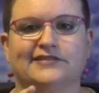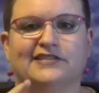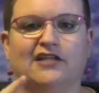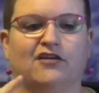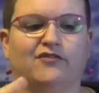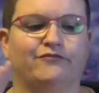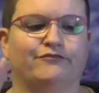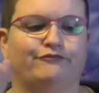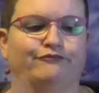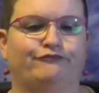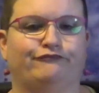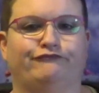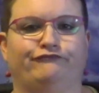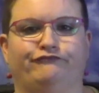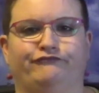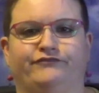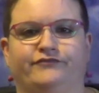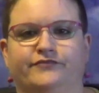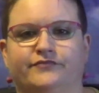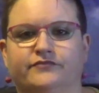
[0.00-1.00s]
But
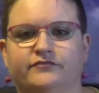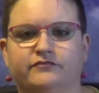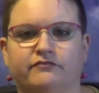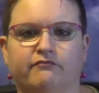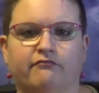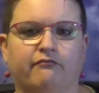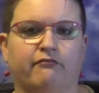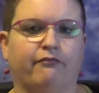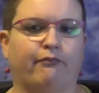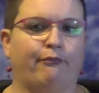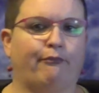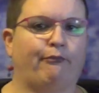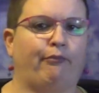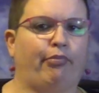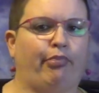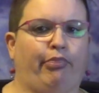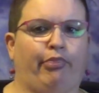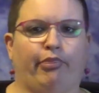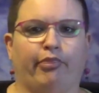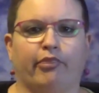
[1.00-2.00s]
unfortunately, the
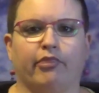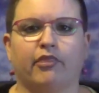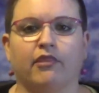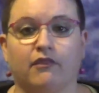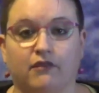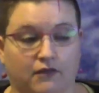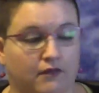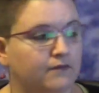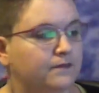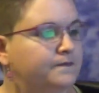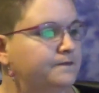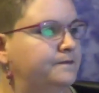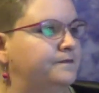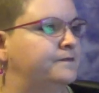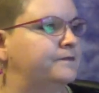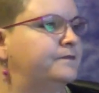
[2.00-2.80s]
hearing community